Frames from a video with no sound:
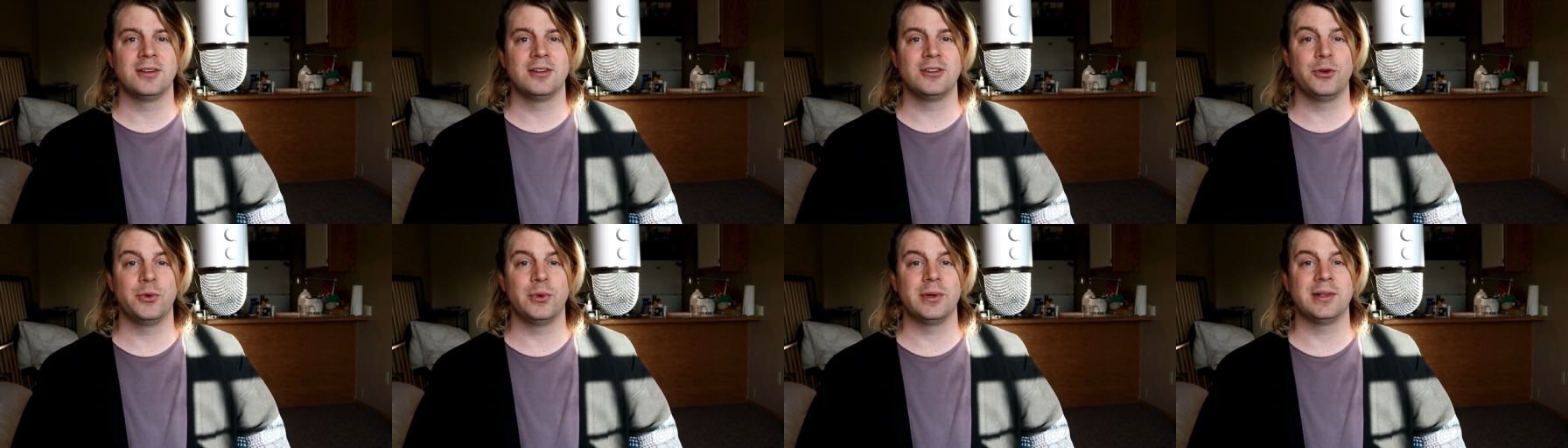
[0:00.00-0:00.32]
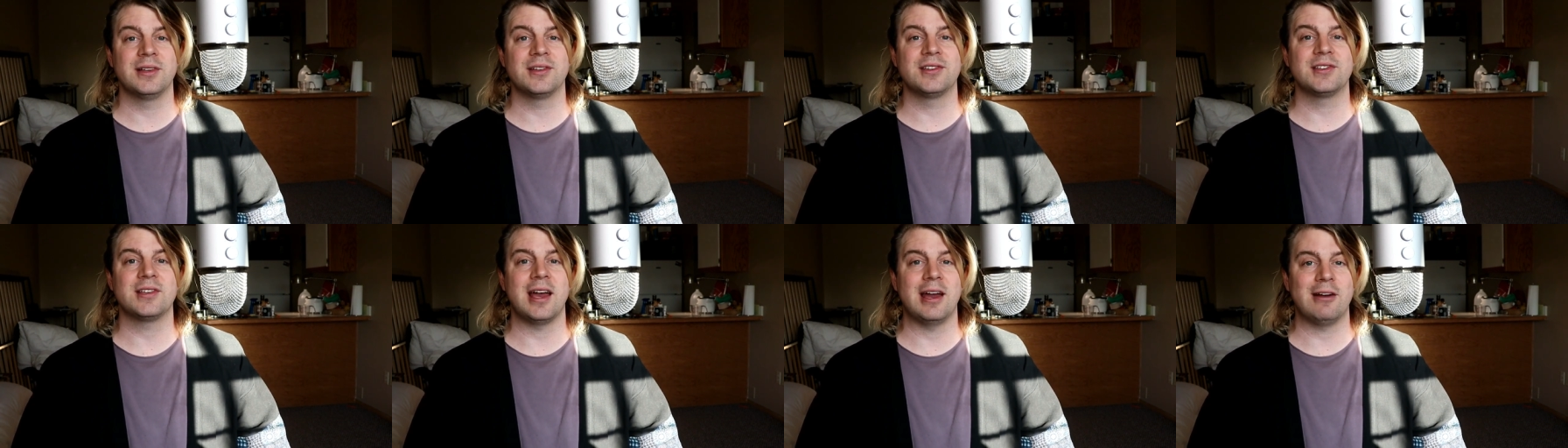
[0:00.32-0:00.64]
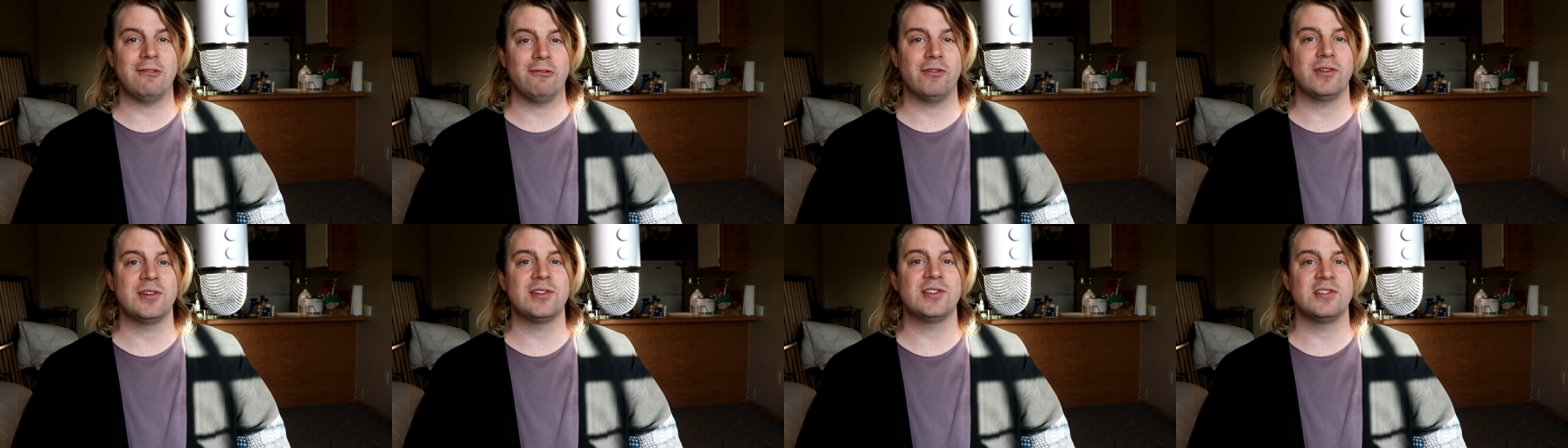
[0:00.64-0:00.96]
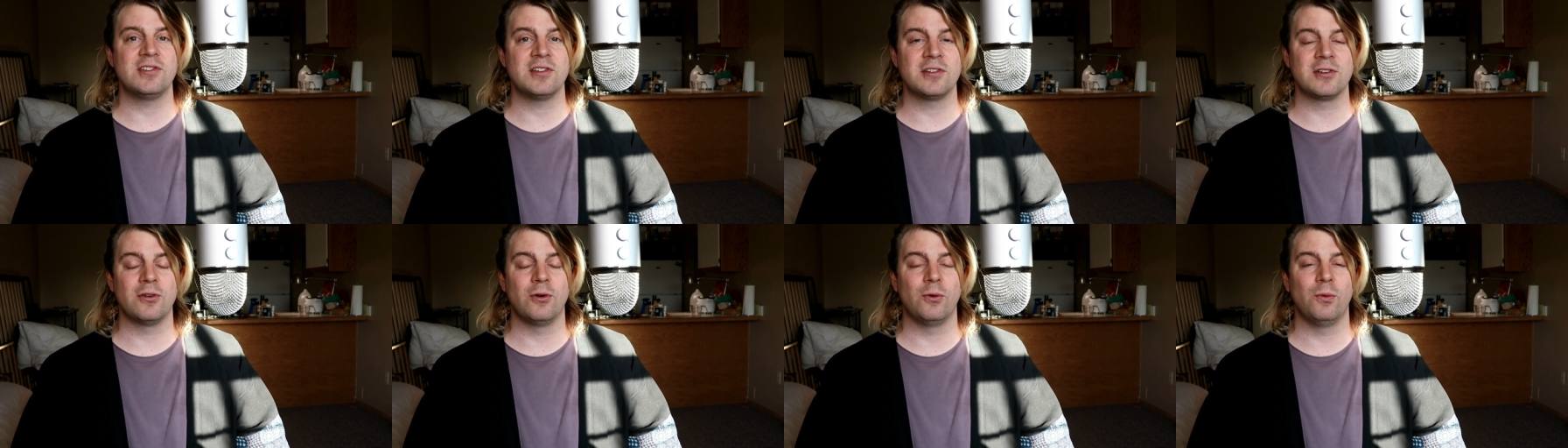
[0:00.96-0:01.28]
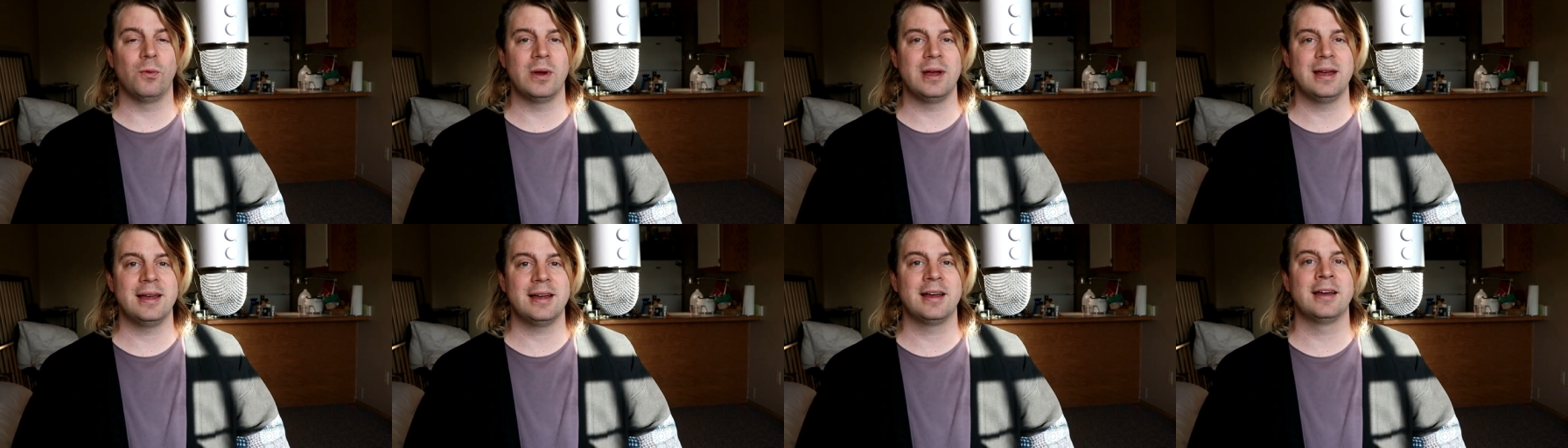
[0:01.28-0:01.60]
doing this every
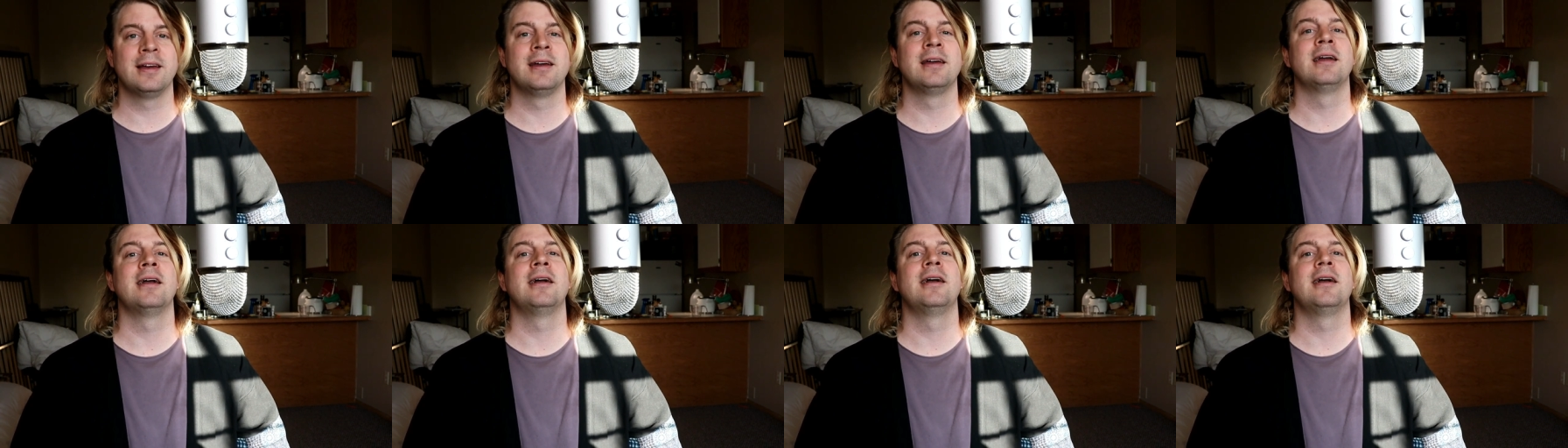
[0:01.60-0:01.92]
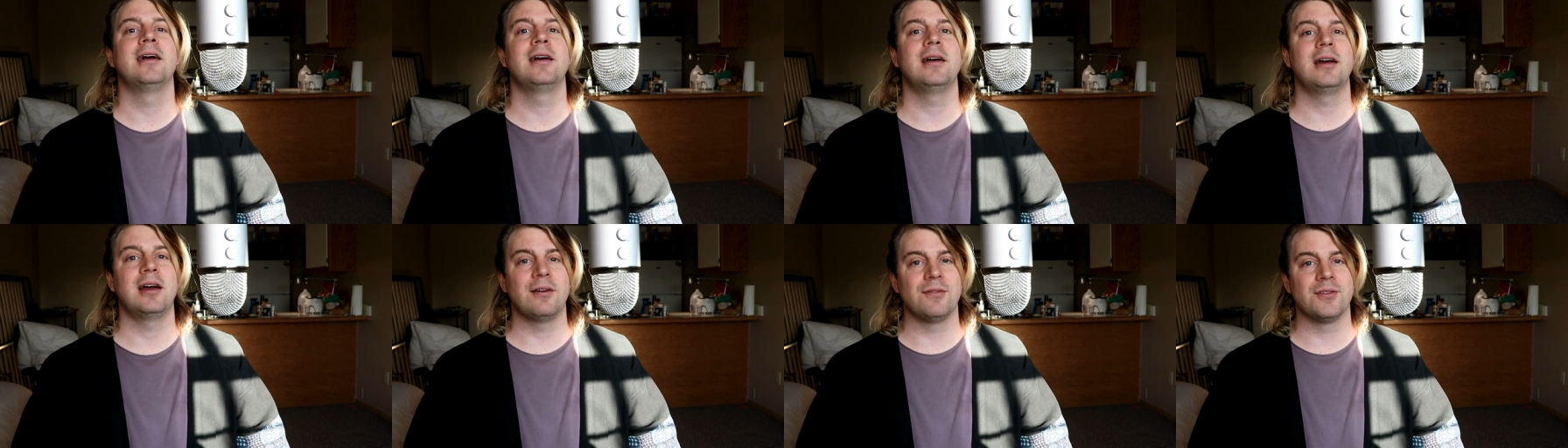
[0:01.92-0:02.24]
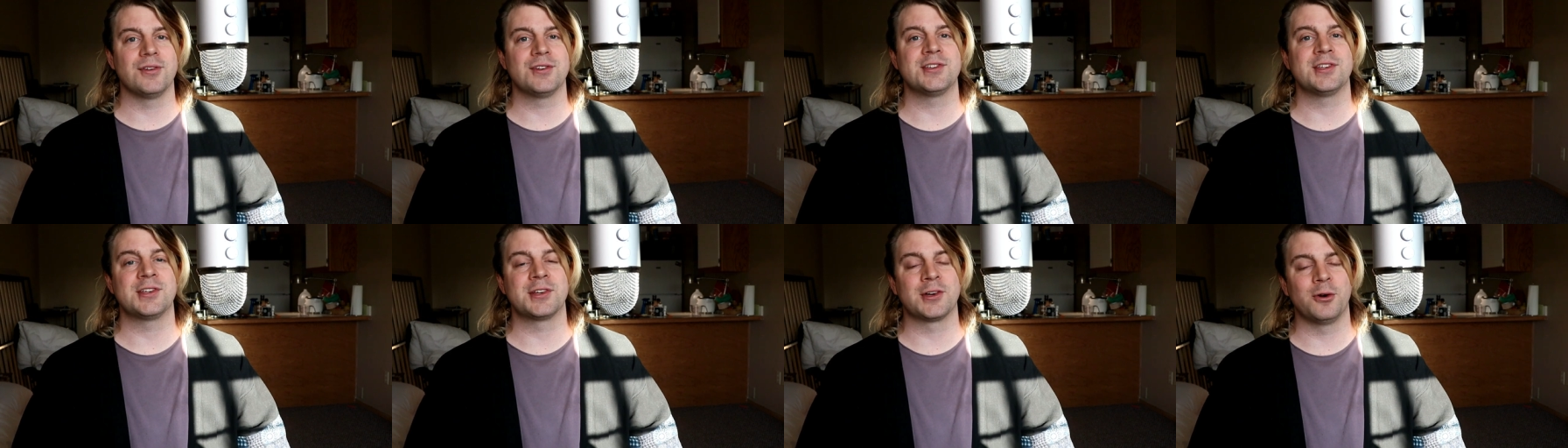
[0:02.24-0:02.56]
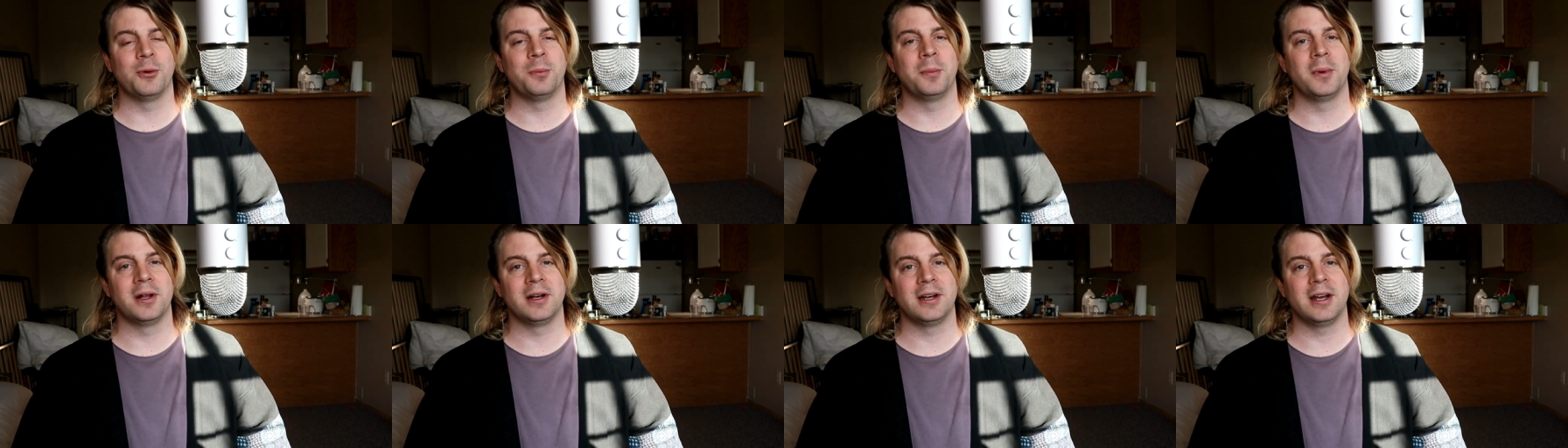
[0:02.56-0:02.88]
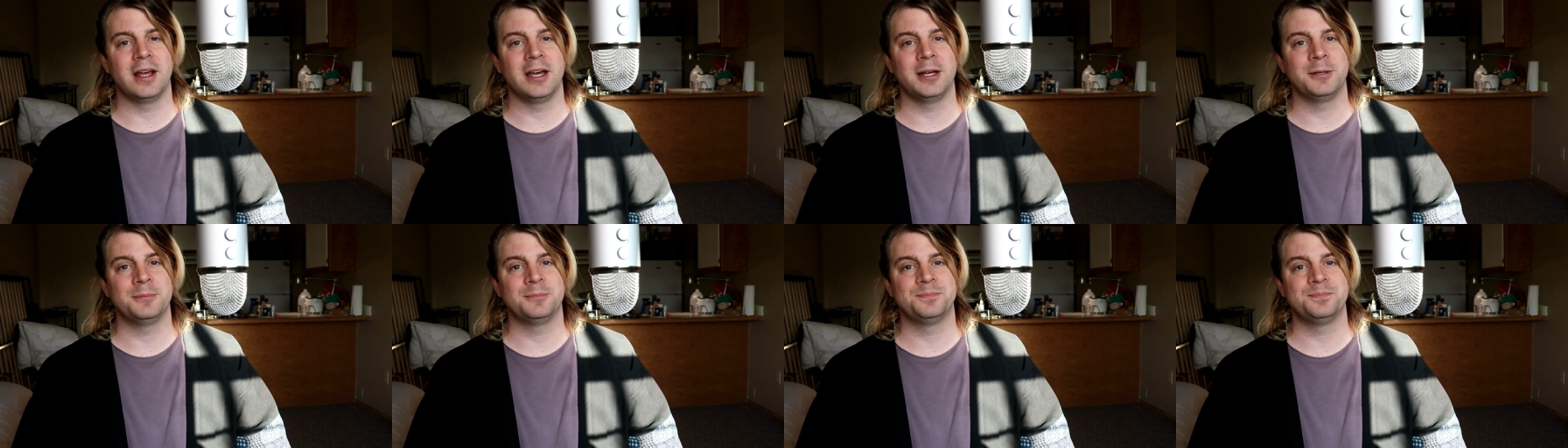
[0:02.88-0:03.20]
single week, every single
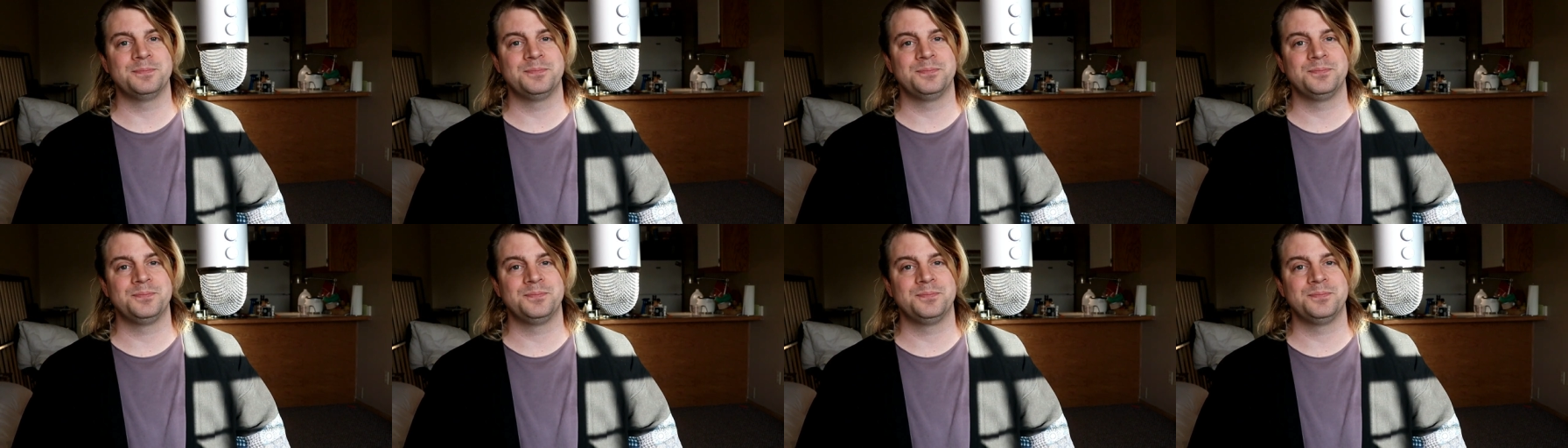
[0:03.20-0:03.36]
Monday.